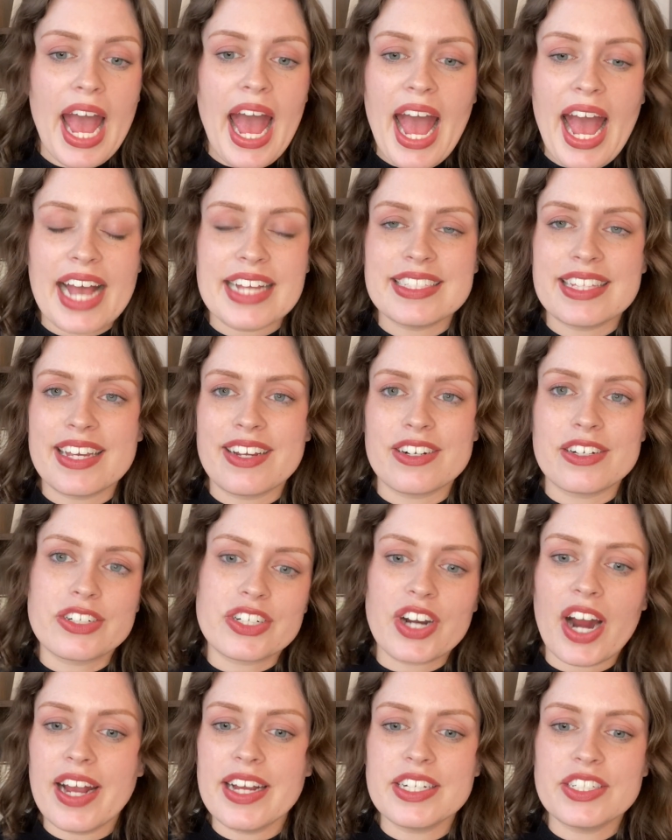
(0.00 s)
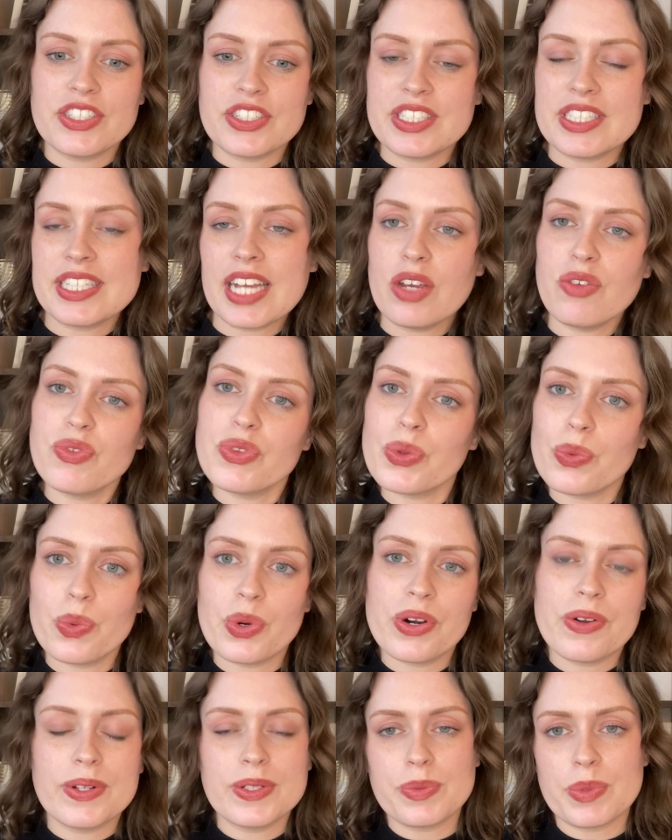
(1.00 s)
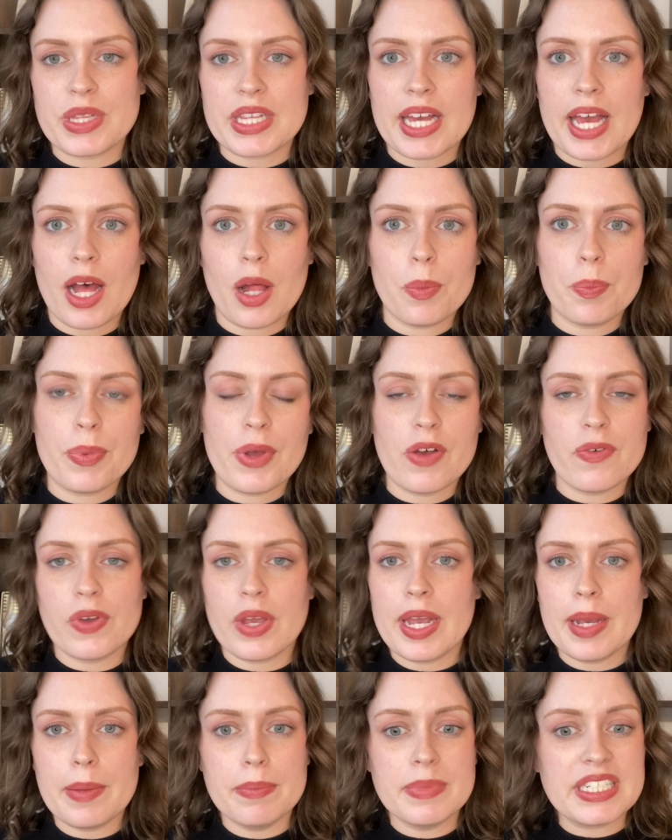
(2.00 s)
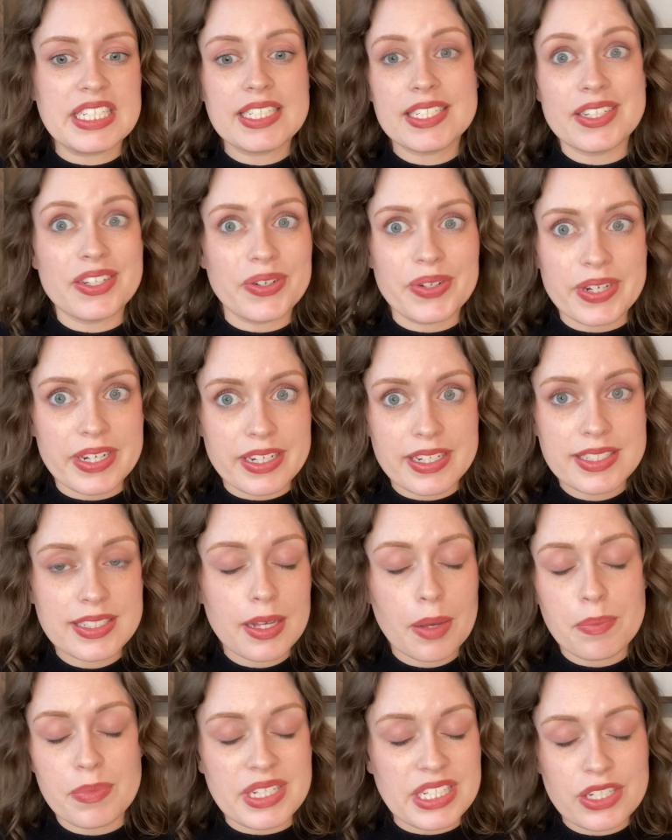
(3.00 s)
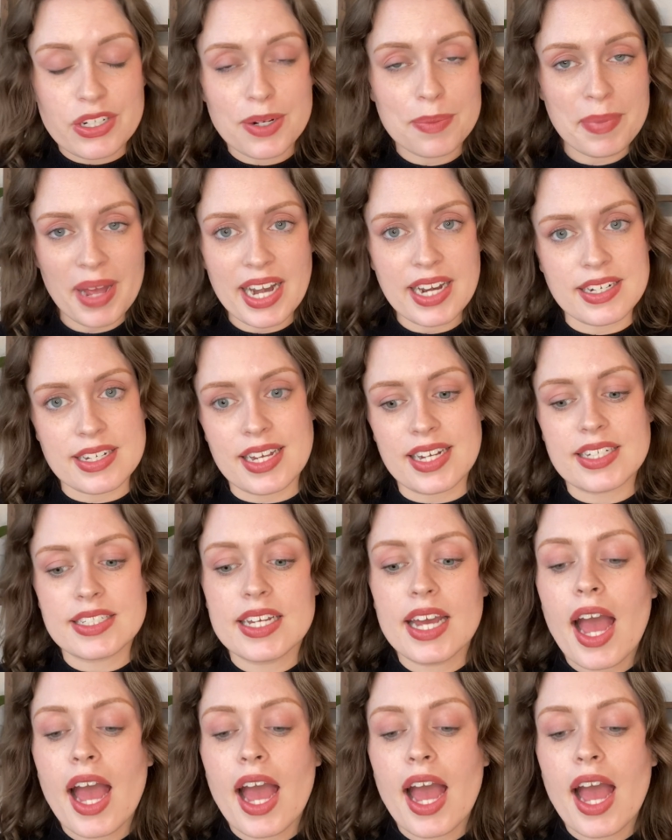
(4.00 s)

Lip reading: as they are trying to save the world with the help of a mysterious Mr. Benedict.